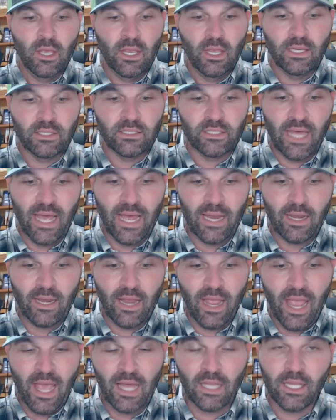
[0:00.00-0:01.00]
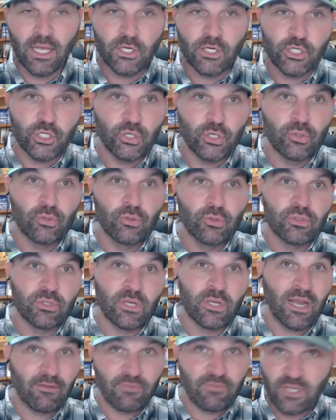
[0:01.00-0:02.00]
is that LSU's,
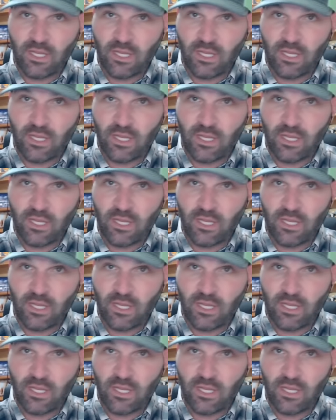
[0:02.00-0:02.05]
and I've